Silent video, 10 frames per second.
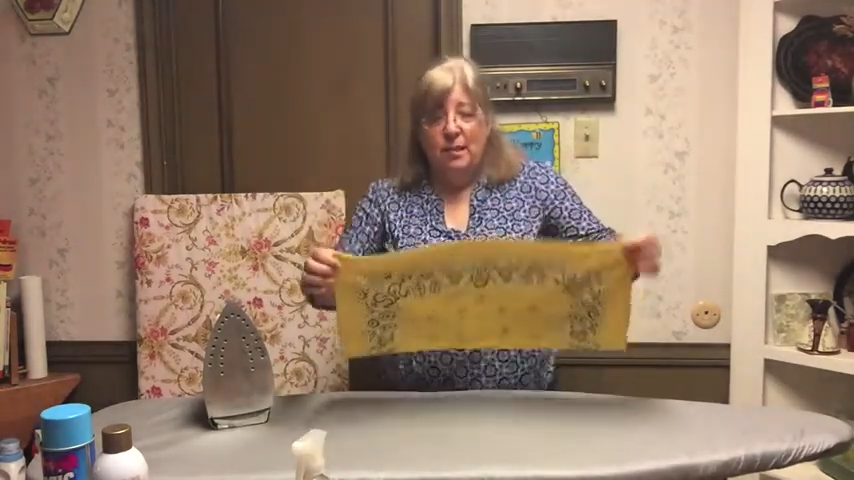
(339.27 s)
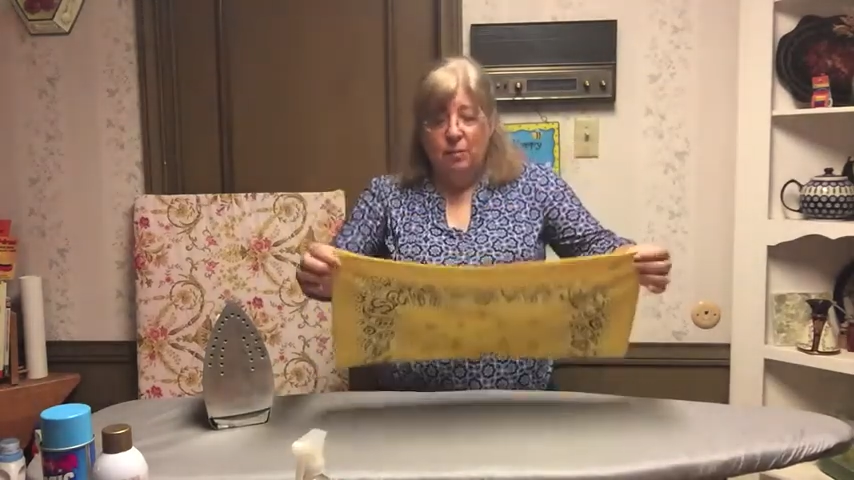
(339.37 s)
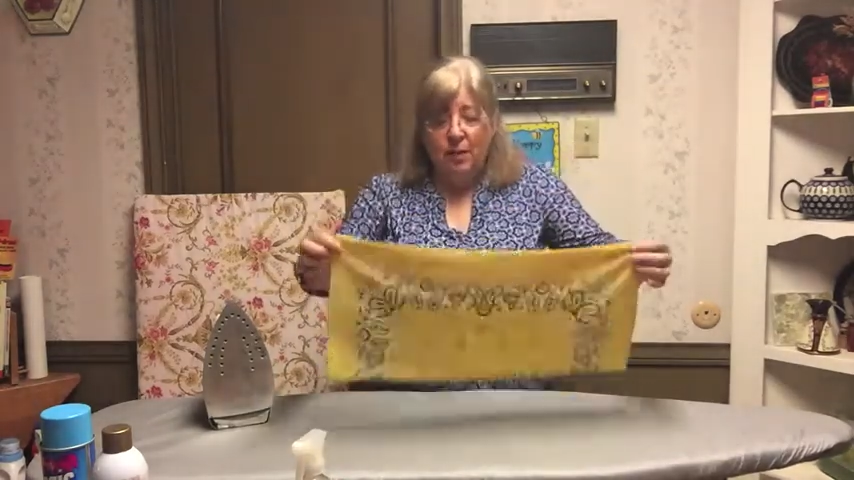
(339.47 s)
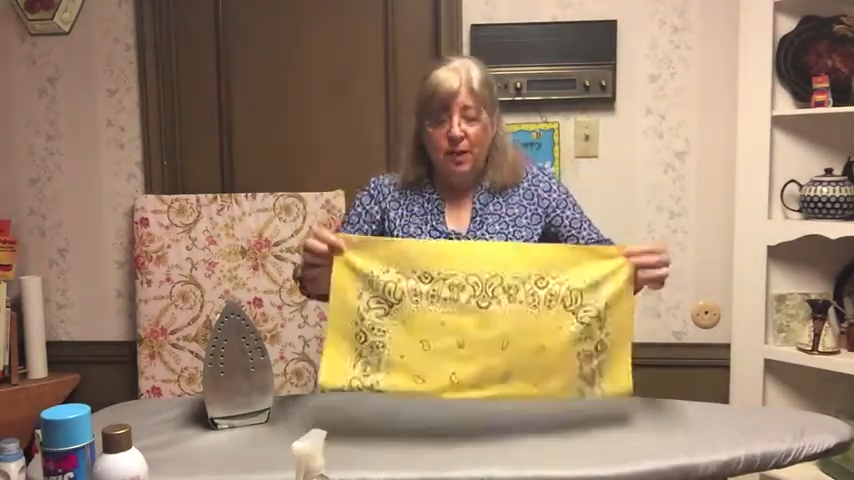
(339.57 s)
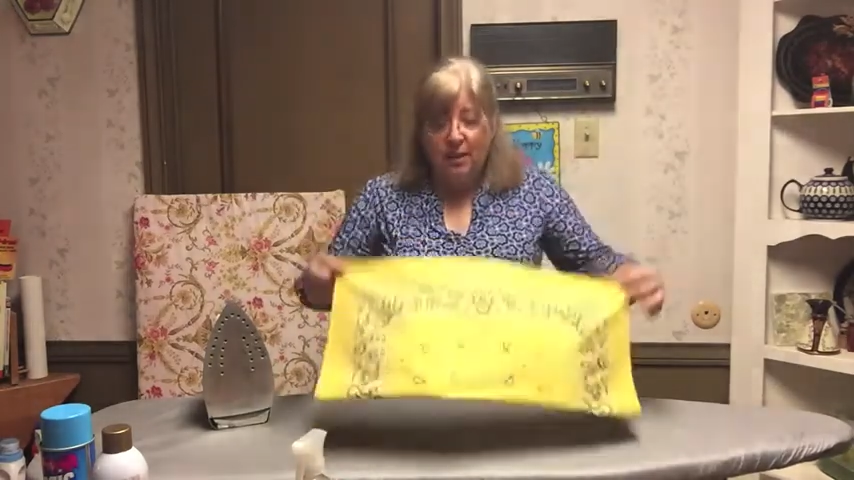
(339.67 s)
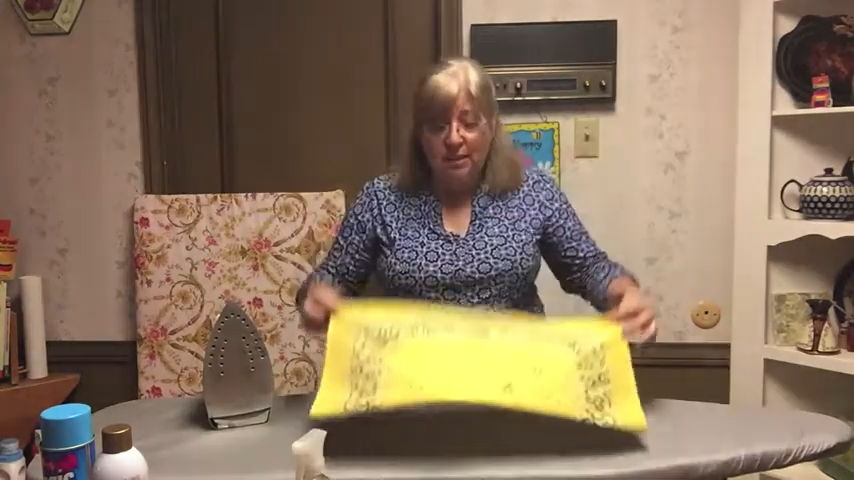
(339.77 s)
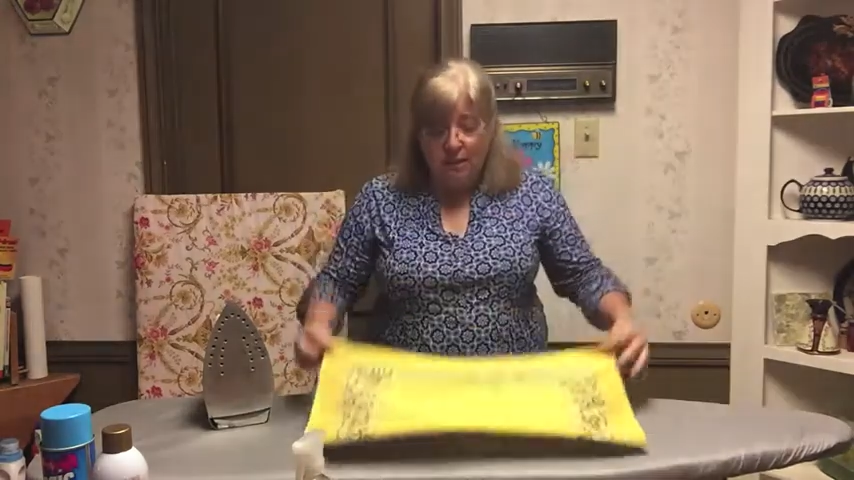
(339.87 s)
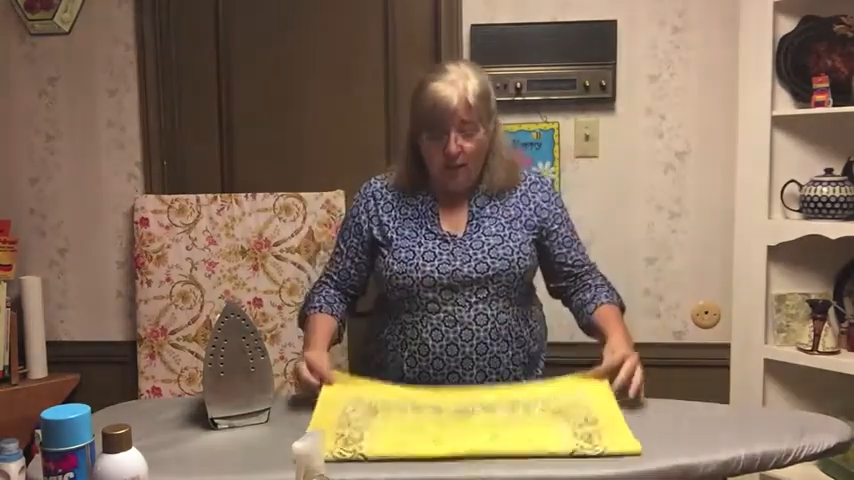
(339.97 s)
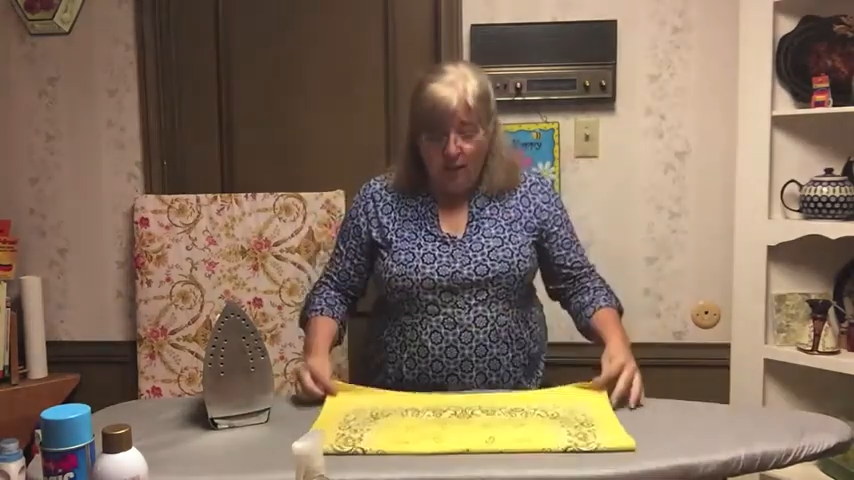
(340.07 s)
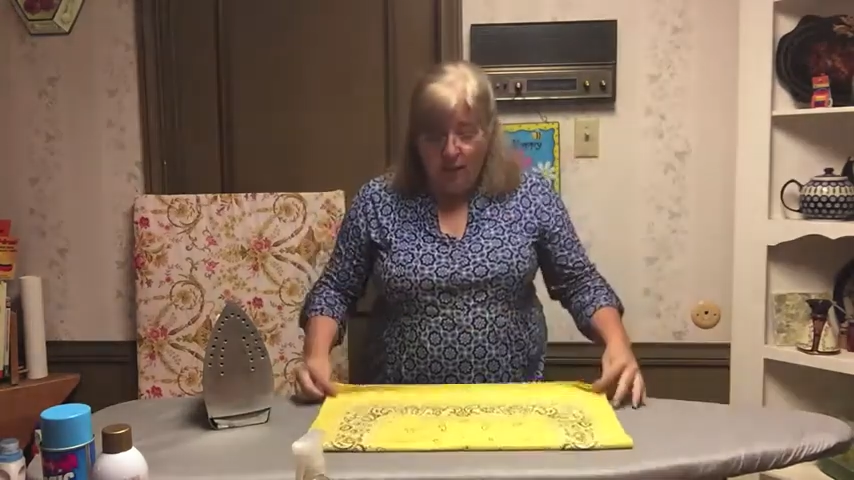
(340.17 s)
because
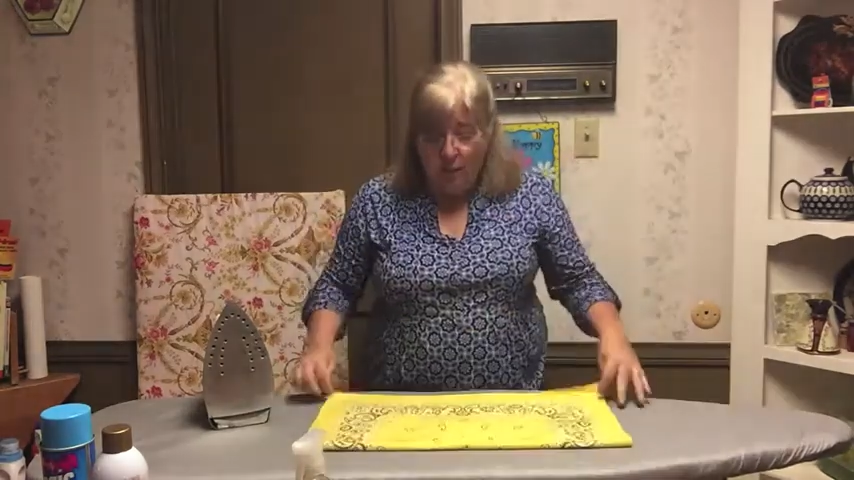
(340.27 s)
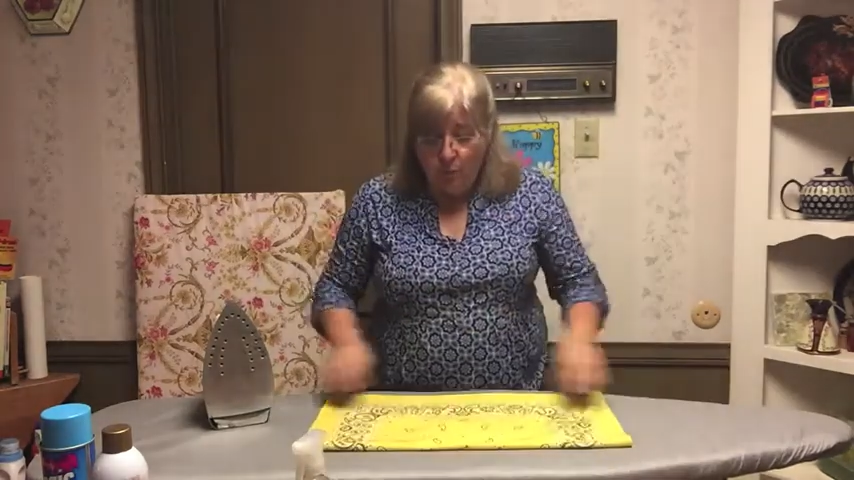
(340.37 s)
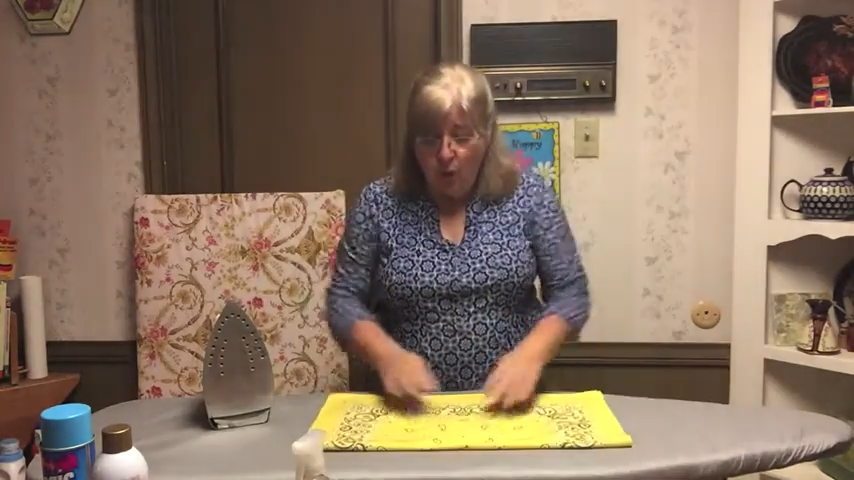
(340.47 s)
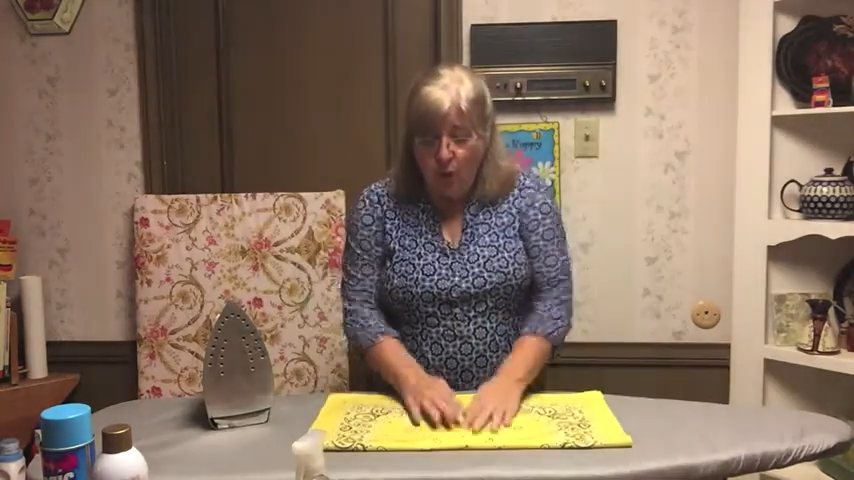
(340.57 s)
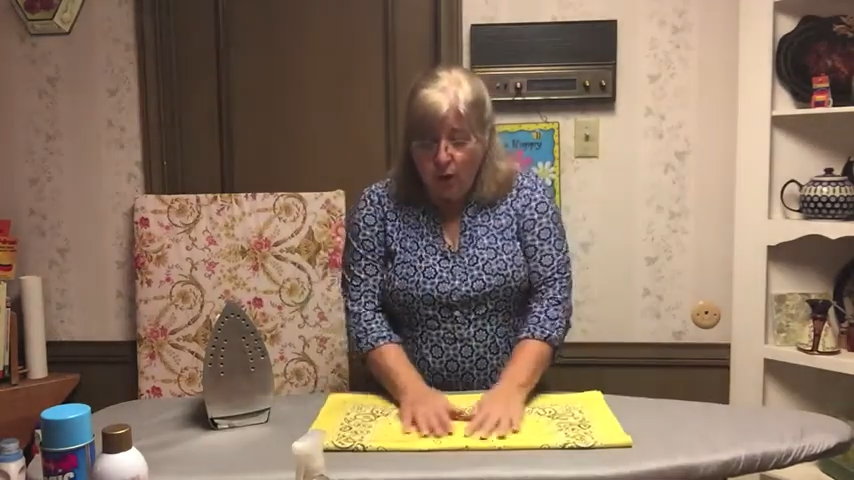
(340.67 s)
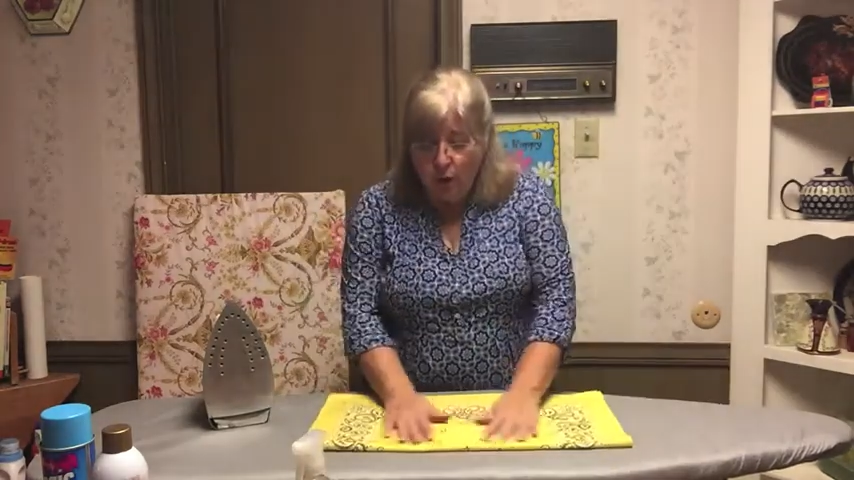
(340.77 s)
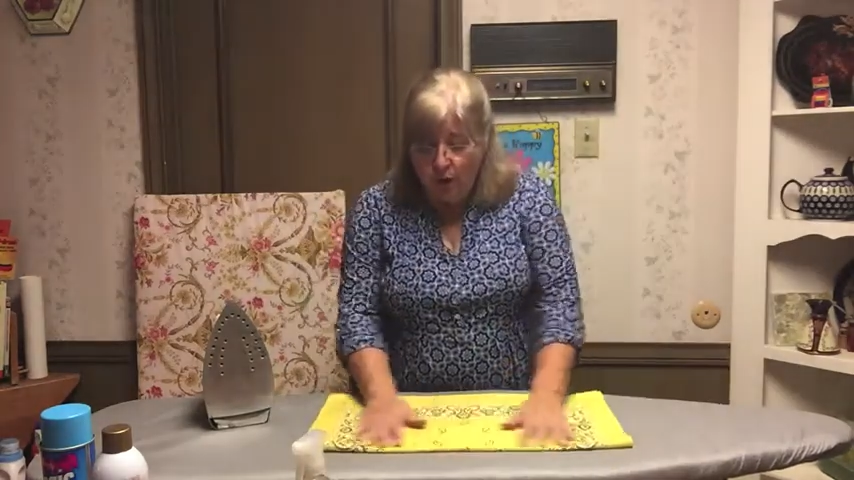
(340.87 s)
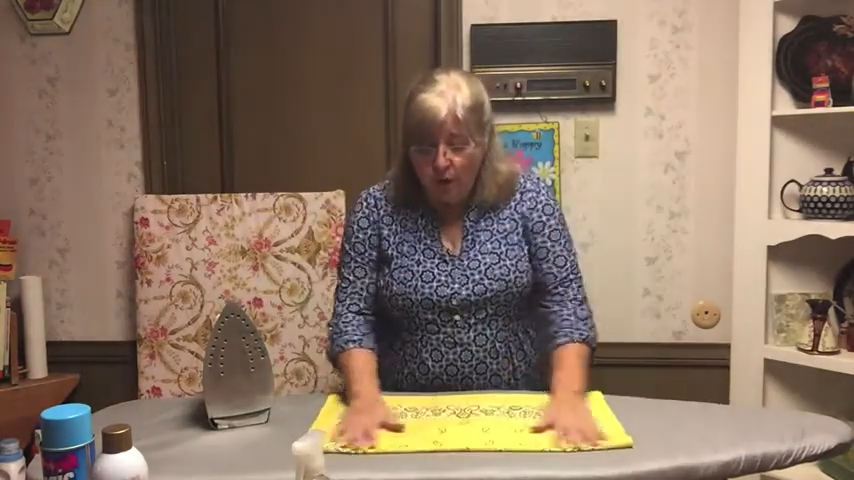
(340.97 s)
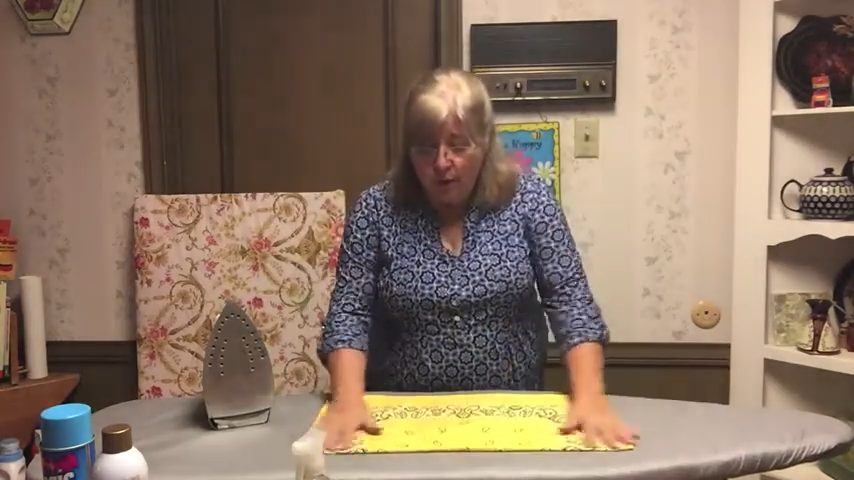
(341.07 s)
if you pull